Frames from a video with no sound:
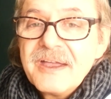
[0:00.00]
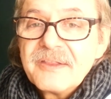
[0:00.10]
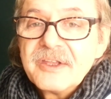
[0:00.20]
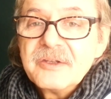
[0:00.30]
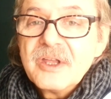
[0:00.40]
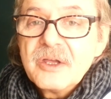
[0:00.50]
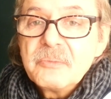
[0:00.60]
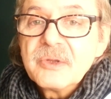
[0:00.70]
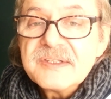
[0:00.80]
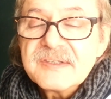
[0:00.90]
then
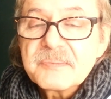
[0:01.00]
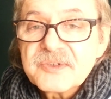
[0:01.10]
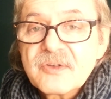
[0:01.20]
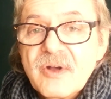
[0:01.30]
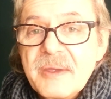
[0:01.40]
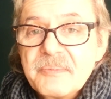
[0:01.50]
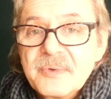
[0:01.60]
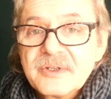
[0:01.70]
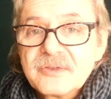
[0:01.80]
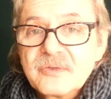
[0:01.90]
please subscribe
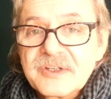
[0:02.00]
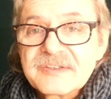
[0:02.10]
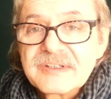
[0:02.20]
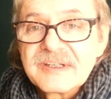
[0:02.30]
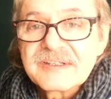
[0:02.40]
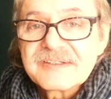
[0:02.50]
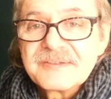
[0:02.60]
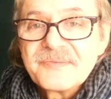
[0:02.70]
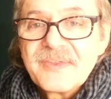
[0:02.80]
to RixClixx.